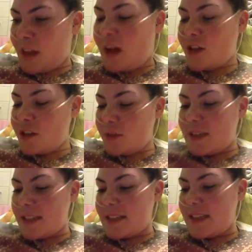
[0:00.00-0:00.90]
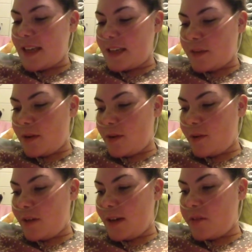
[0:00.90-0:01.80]
I just wanted to say as well,
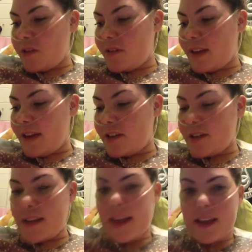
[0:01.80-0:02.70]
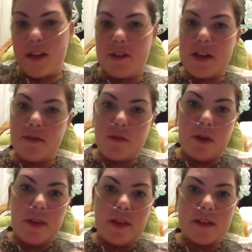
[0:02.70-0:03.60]
really briefly, just thank you to
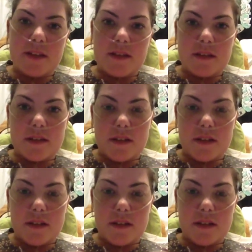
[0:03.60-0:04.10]
everyone that's,